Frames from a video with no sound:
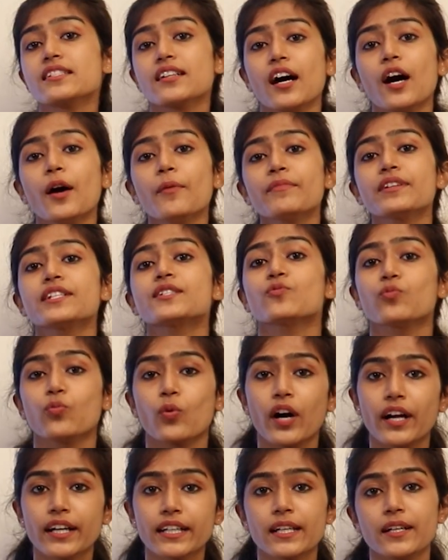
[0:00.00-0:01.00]
term is
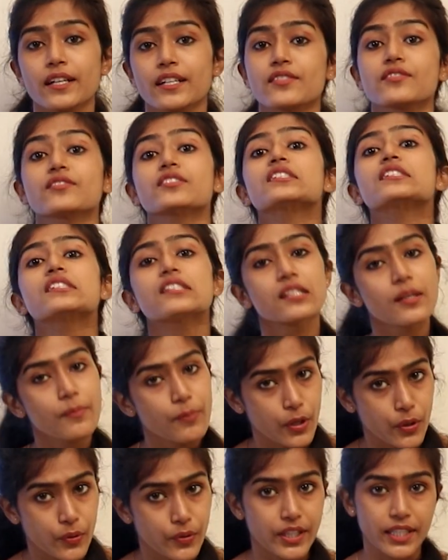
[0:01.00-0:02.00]
what is
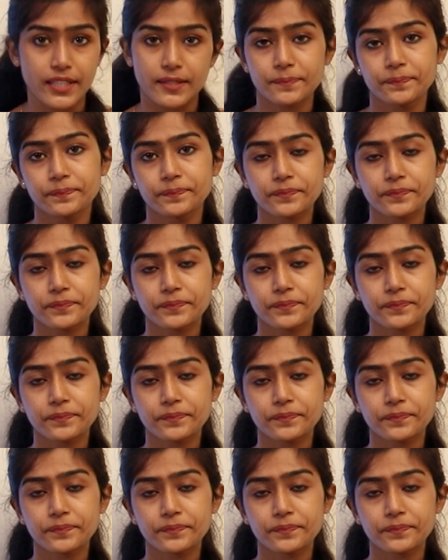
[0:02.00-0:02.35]
distributed,